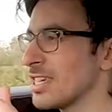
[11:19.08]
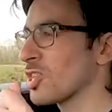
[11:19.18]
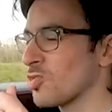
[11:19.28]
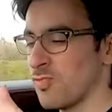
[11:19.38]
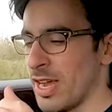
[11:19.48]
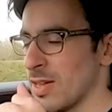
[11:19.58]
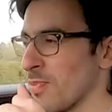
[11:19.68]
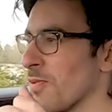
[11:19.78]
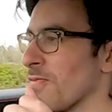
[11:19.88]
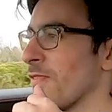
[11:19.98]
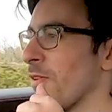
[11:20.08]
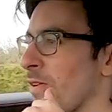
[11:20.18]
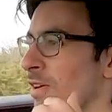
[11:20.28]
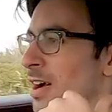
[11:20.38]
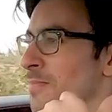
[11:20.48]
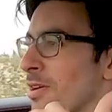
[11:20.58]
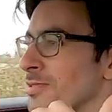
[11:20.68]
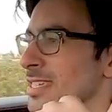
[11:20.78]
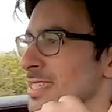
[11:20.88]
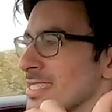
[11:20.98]
incredible for a
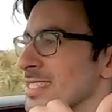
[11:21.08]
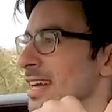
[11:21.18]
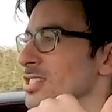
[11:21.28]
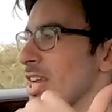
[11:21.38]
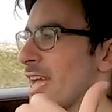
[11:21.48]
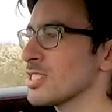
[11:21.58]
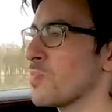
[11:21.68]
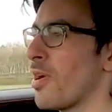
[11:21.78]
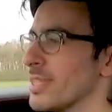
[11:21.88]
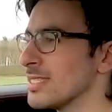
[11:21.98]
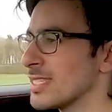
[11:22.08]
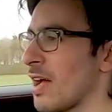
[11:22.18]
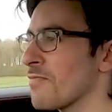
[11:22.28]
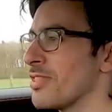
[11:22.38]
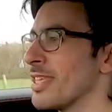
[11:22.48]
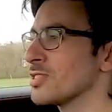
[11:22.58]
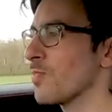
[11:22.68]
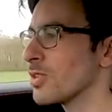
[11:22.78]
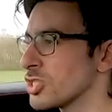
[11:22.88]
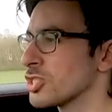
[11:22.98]
motor that's naturally aspirated to have this
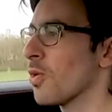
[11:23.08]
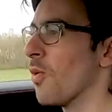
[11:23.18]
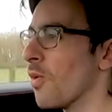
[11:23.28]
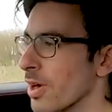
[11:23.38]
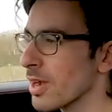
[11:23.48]
much torque,